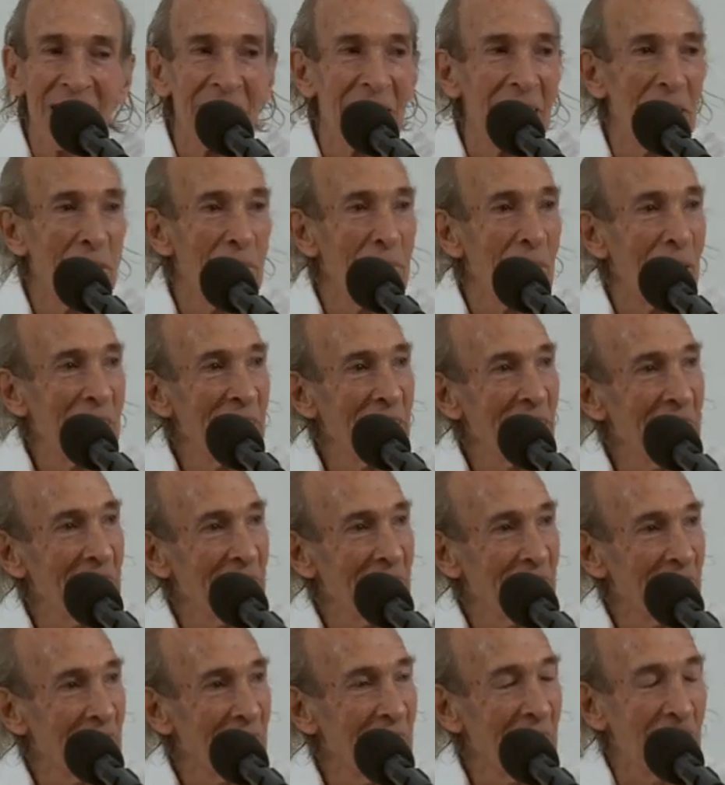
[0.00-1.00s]
that
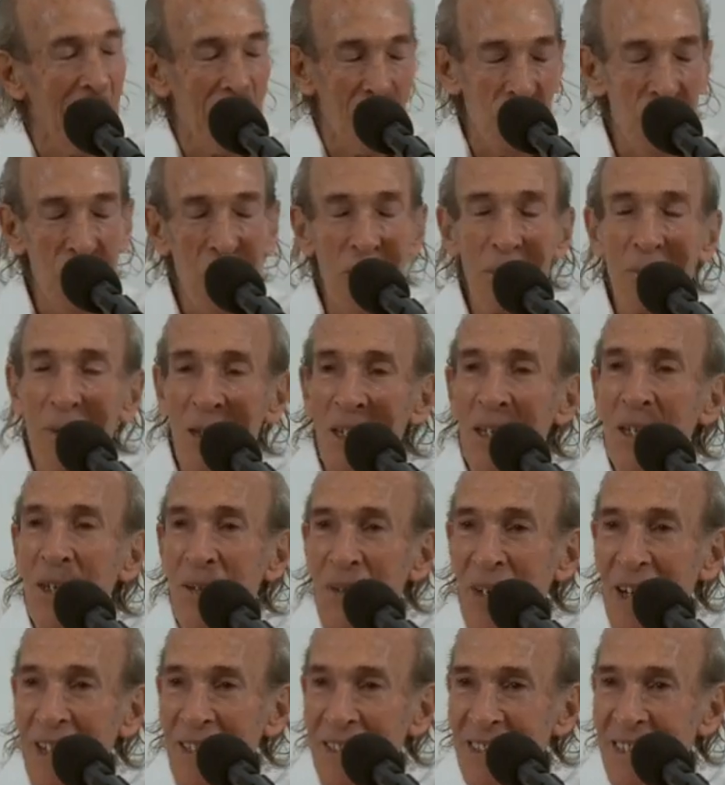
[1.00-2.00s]
Sri
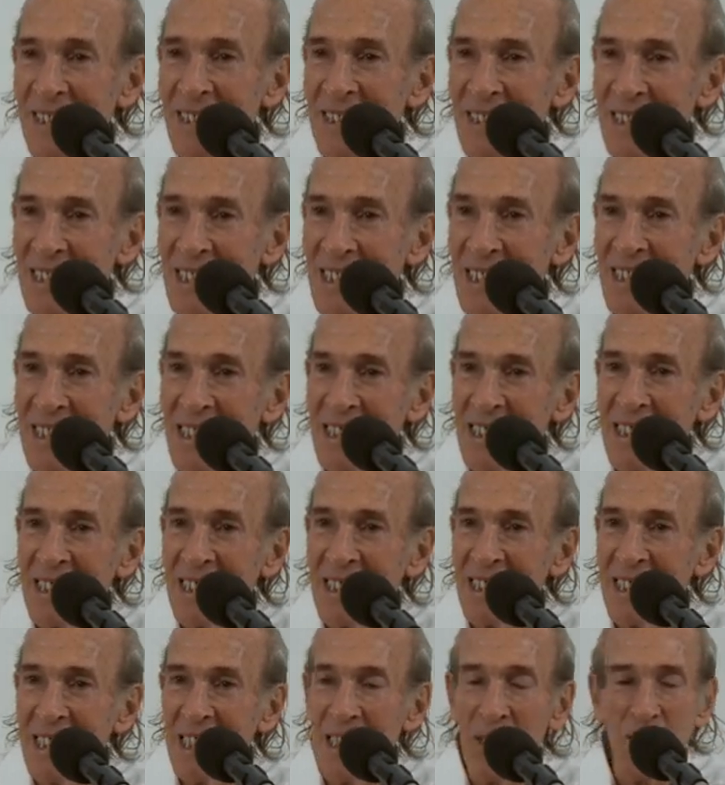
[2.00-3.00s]
Aurobindo
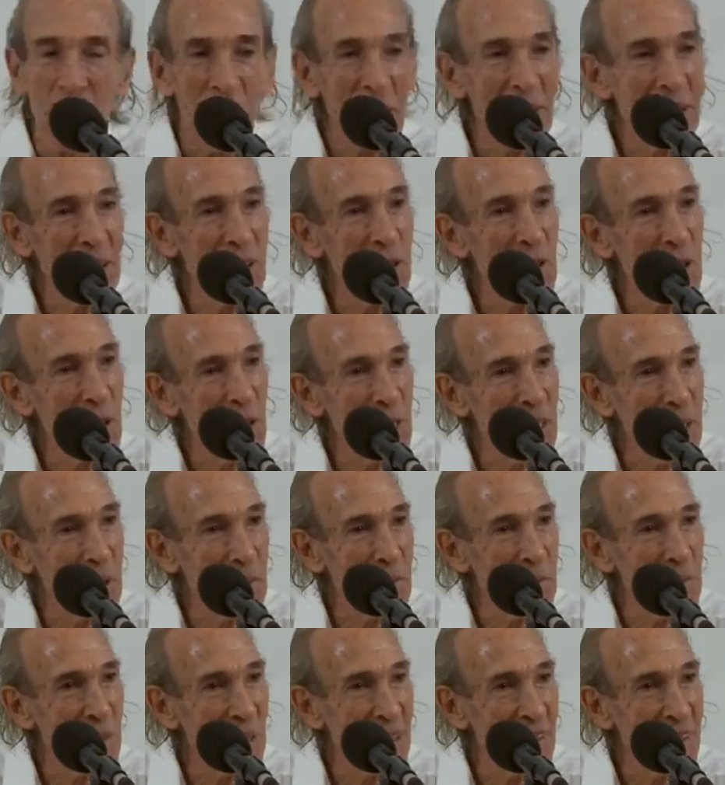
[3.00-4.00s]
had written to
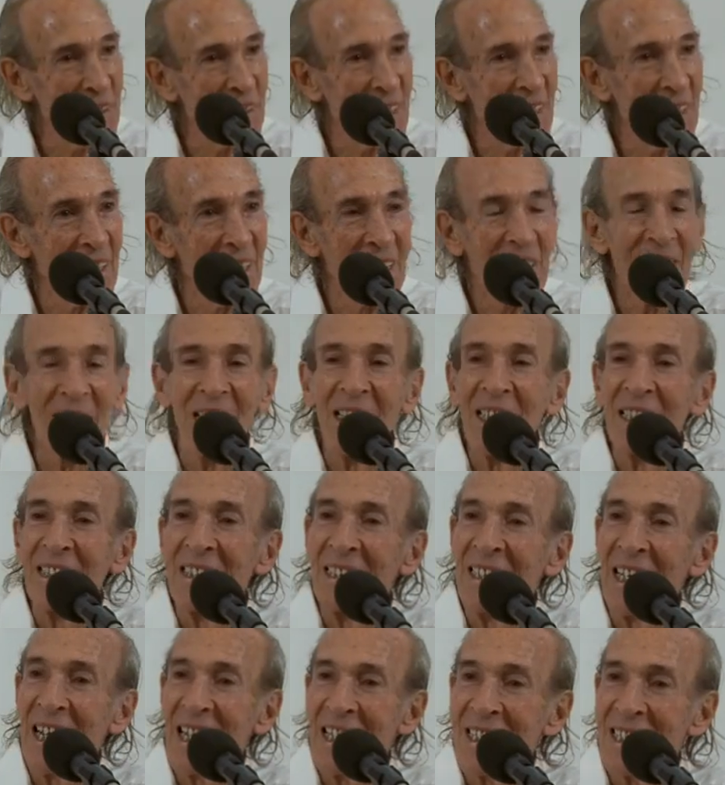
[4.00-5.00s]
him
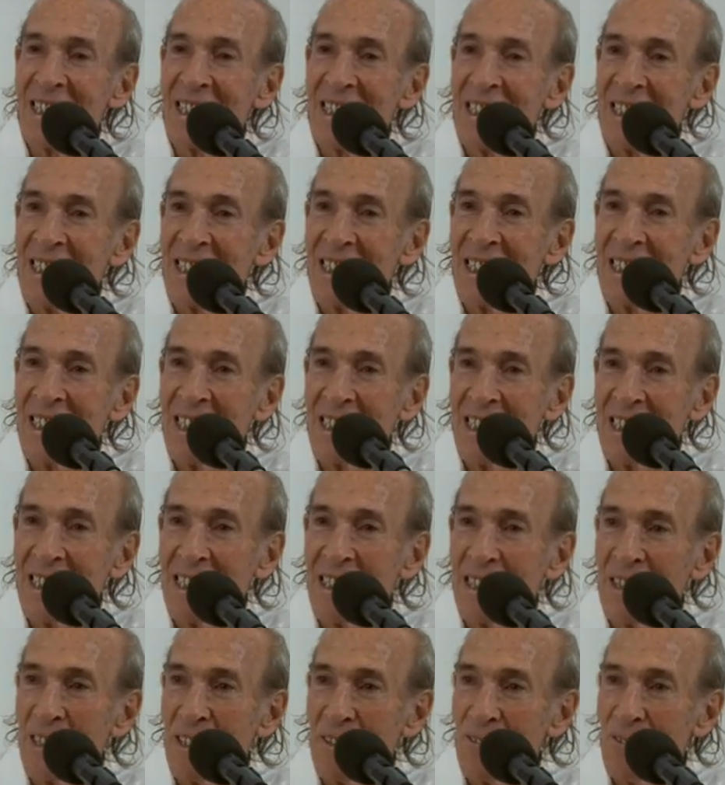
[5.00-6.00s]
that
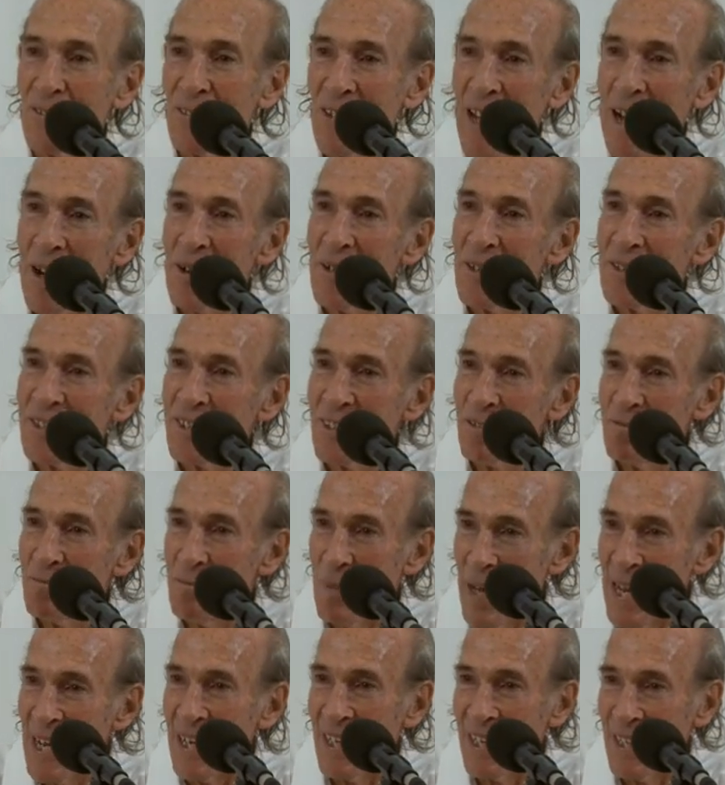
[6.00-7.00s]
the flowers of
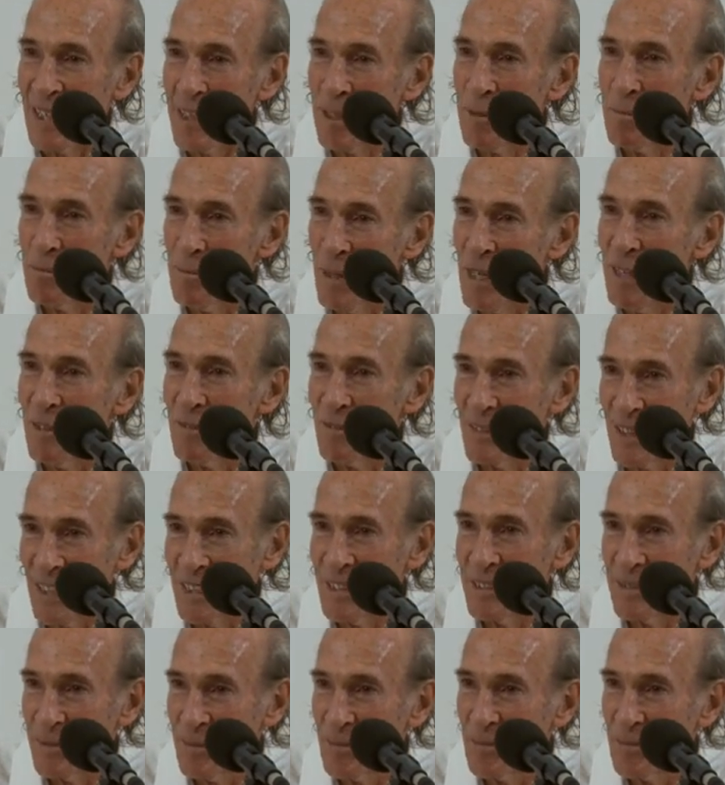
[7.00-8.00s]
Bilva,